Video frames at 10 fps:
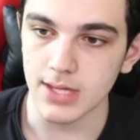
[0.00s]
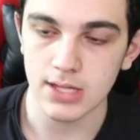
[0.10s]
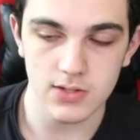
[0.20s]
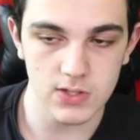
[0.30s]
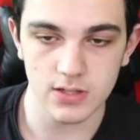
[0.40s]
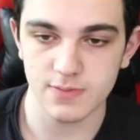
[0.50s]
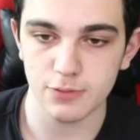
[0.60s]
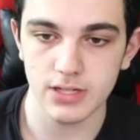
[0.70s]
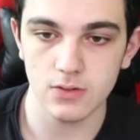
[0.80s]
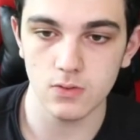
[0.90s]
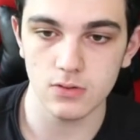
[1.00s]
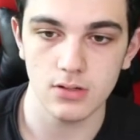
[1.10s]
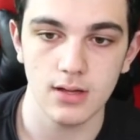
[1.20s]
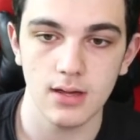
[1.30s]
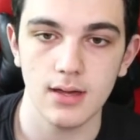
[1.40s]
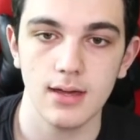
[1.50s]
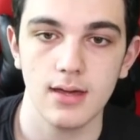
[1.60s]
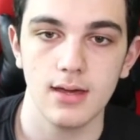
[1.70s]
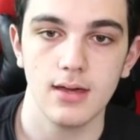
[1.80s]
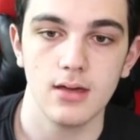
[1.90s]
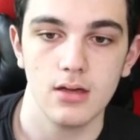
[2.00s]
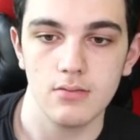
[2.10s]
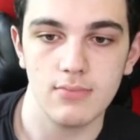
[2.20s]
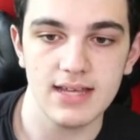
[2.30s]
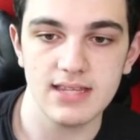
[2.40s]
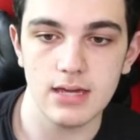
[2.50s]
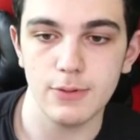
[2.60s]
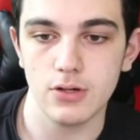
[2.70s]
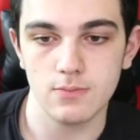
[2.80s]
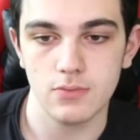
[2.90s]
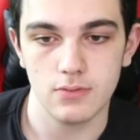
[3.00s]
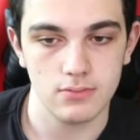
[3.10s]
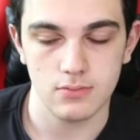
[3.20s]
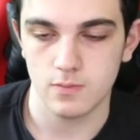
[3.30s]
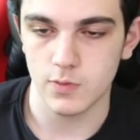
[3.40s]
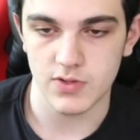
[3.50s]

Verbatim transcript: This card's pretty cool. Might debut him. We'll